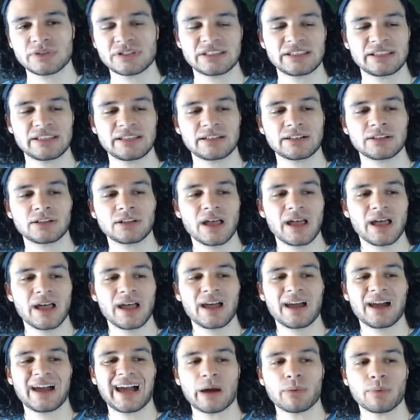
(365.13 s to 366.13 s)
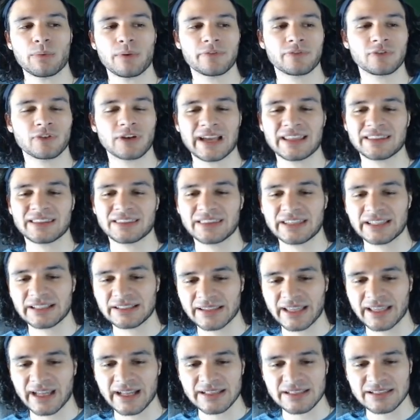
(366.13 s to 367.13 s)
deal. However, I
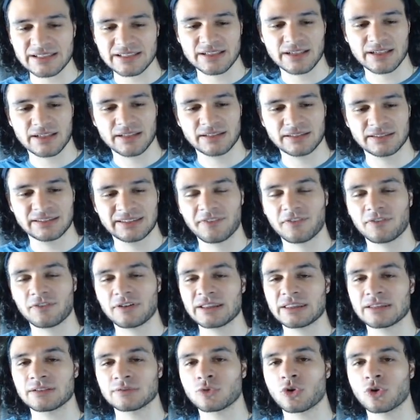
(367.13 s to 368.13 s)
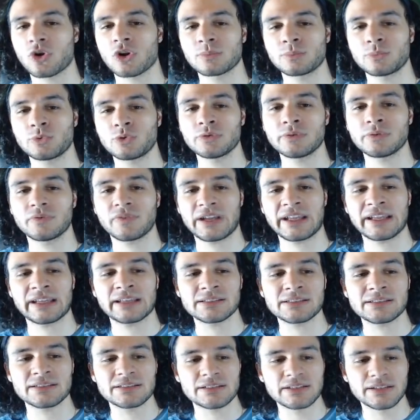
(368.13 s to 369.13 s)
think that's definitely the wrong move,
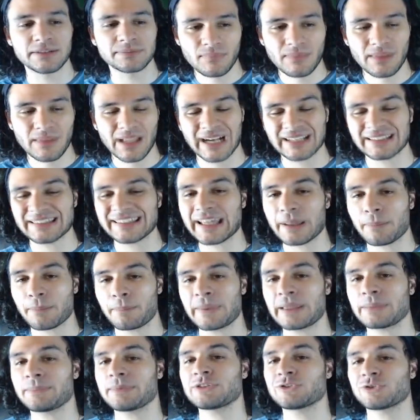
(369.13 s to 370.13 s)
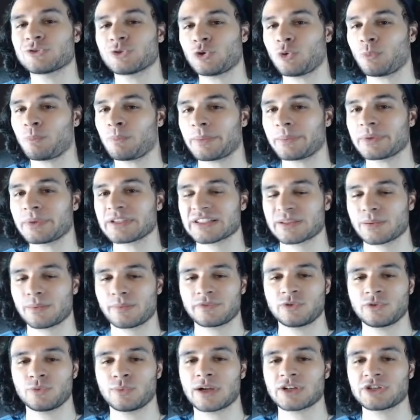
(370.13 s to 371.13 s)
and I think it may be true. Maybe some
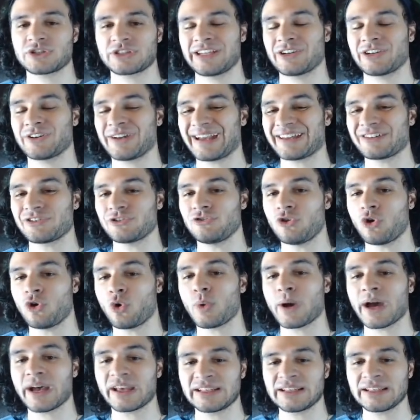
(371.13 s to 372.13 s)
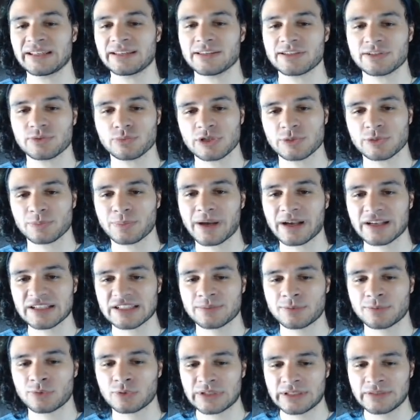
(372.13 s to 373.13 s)
of you watching here had no idea this was
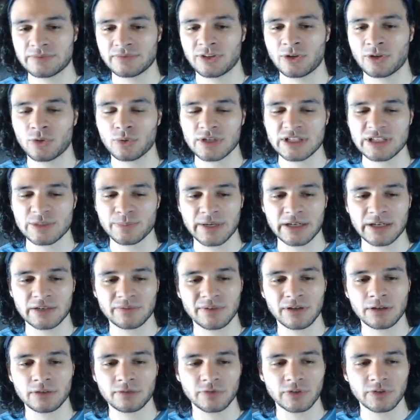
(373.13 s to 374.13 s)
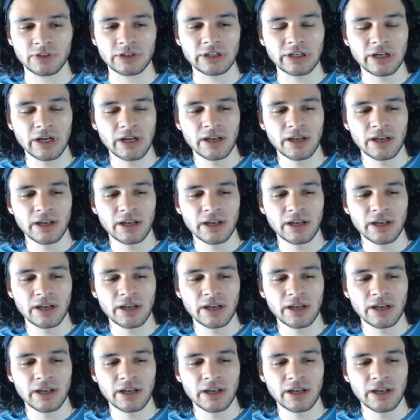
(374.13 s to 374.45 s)
possible, even though it's been around for